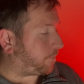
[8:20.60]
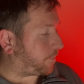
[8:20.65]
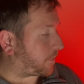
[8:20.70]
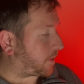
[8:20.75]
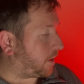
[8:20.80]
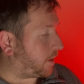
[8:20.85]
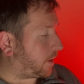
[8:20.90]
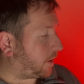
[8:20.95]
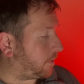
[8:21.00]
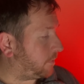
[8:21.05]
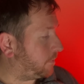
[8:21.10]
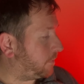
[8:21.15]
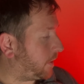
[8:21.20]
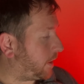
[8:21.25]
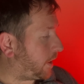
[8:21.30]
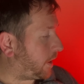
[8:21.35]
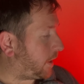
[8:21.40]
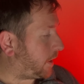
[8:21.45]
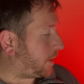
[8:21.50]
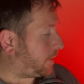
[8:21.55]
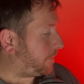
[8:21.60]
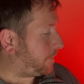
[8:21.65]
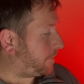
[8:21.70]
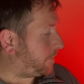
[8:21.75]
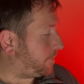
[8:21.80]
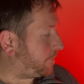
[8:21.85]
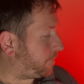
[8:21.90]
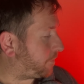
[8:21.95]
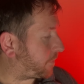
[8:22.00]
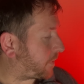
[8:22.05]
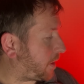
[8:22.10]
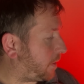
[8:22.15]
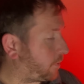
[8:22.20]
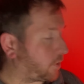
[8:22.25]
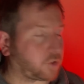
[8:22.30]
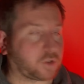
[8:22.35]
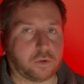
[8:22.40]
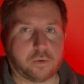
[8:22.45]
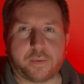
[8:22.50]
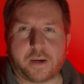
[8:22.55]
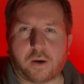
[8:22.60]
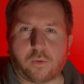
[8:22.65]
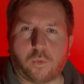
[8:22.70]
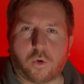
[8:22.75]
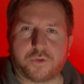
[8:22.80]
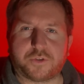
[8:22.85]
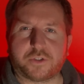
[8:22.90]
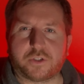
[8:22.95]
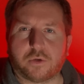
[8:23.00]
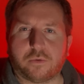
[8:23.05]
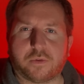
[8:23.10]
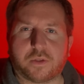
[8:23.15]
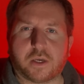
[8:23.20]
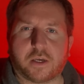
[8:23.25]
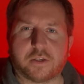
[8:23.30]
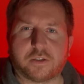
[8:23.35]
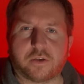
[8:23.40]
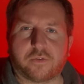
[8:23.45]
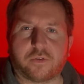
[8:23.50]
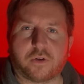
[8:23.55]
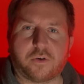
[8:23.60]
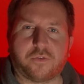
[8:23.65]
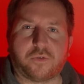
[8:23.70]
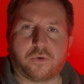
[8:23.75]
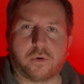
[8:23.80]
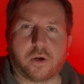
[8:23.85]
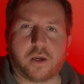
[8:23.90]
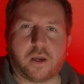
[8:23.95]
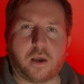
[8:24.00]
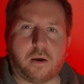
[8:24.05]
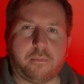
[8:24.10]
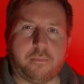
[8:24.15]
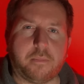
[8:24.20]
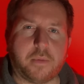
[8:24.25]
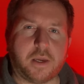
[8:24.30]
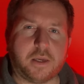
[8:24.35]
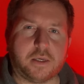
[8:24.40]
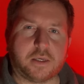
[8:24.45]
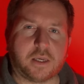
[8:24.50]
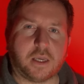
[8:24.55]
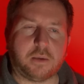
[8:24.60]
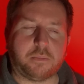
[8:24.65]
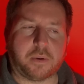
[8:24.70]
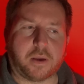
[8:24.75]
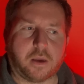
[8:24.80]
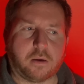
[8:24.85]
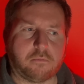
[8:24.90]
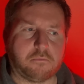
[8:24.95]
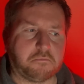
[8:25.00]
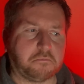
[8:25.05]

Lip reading: You know, I'm not sure about what to do with the A7R4A. I may keep it.